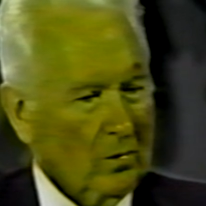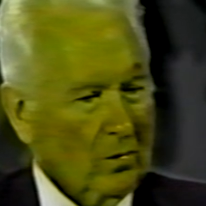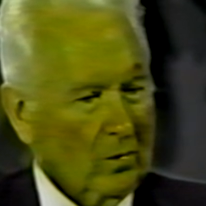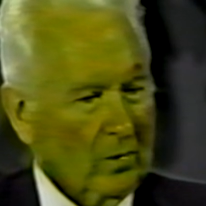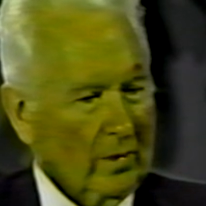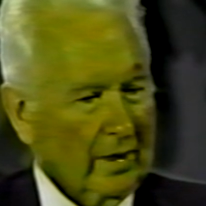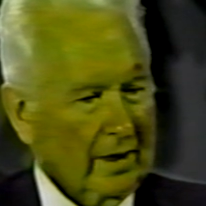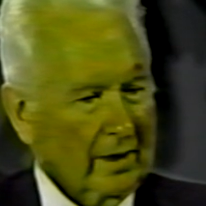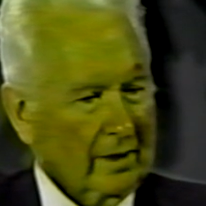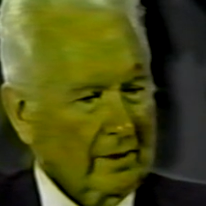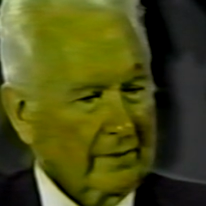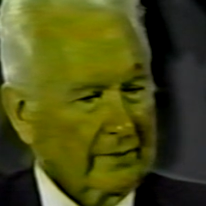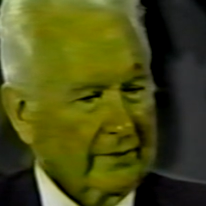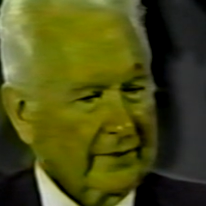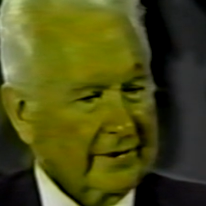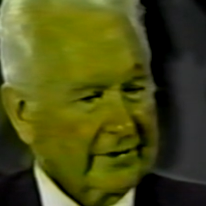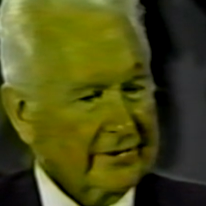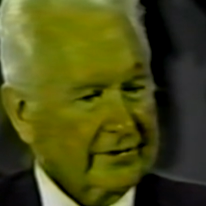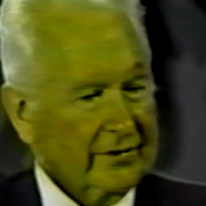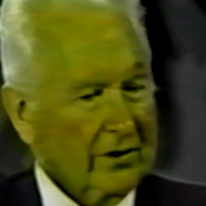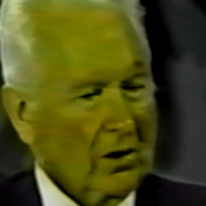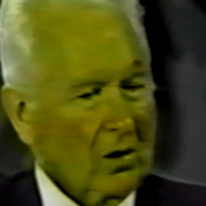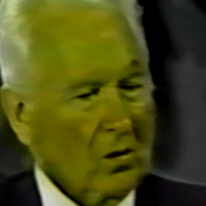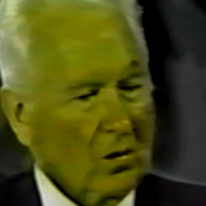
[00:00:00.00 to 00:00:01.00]
Well, the
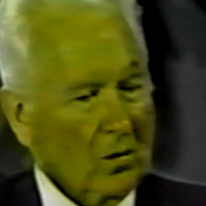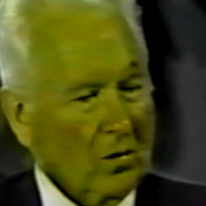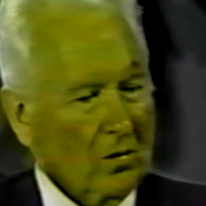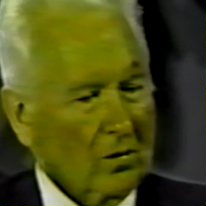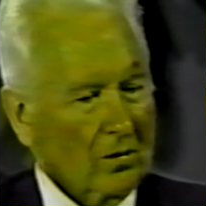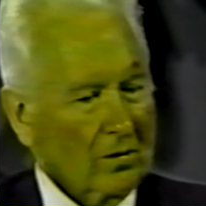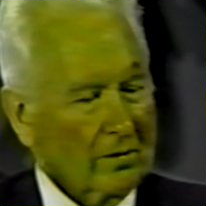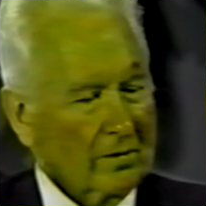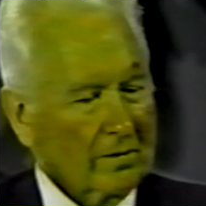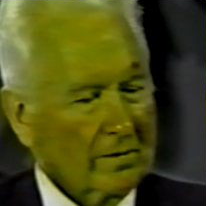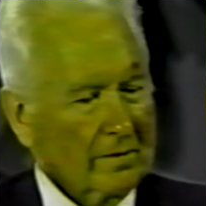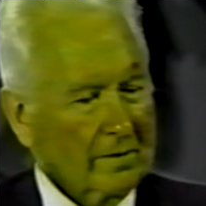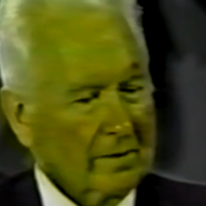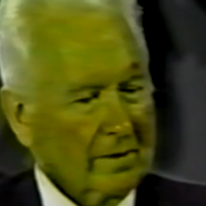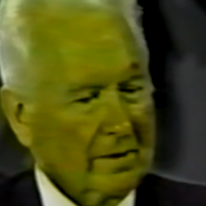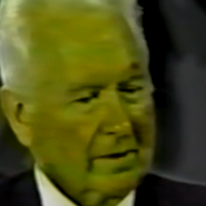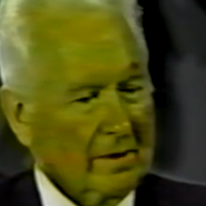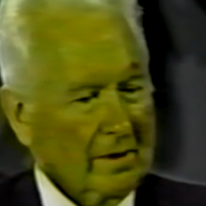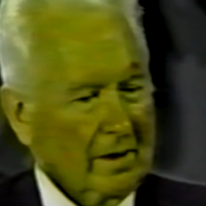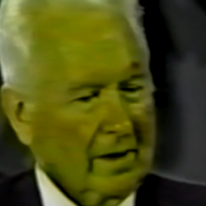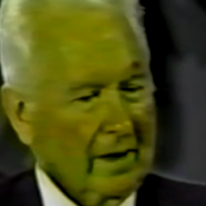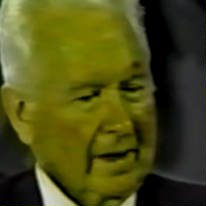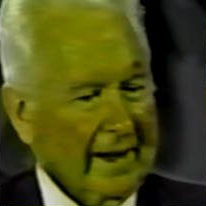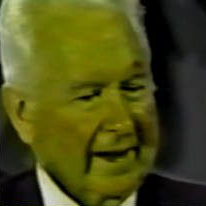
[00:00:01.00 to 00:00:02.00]
soul
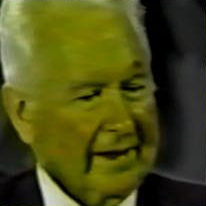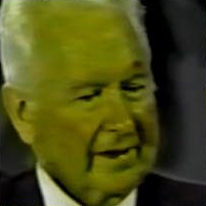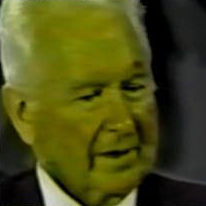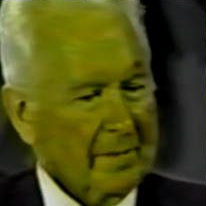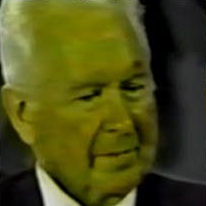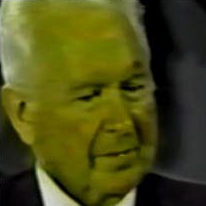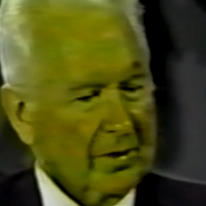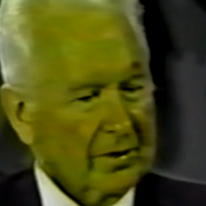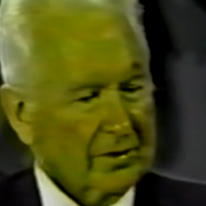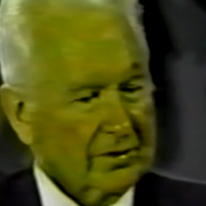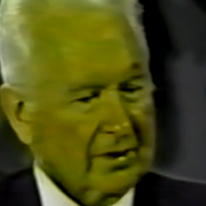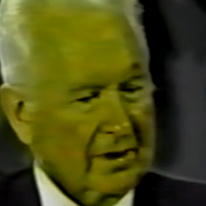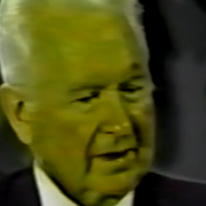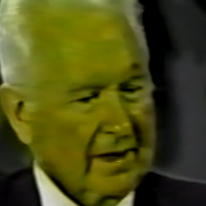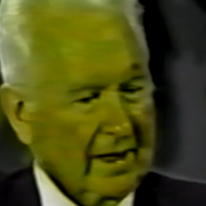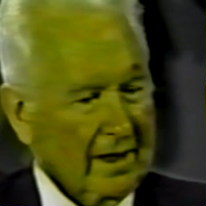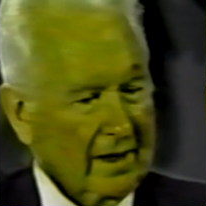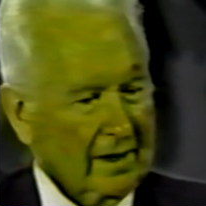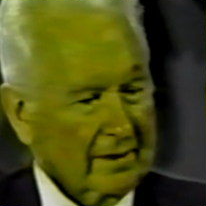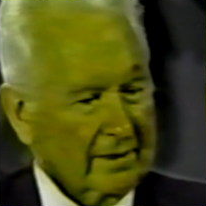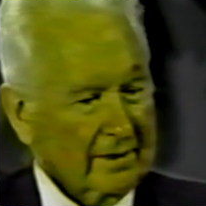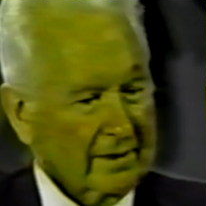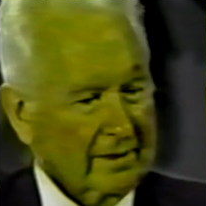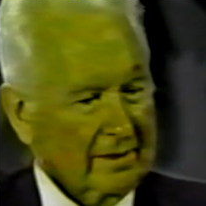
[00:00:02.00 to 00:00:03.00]
and the
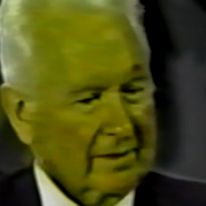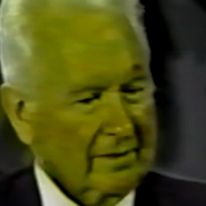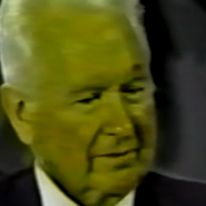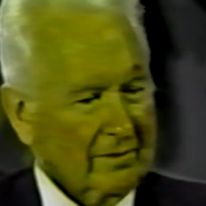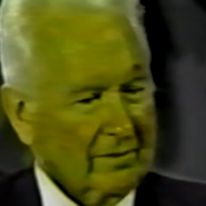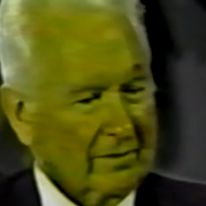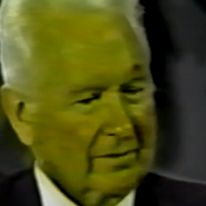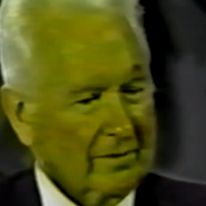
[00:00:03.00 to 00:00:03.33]
personality,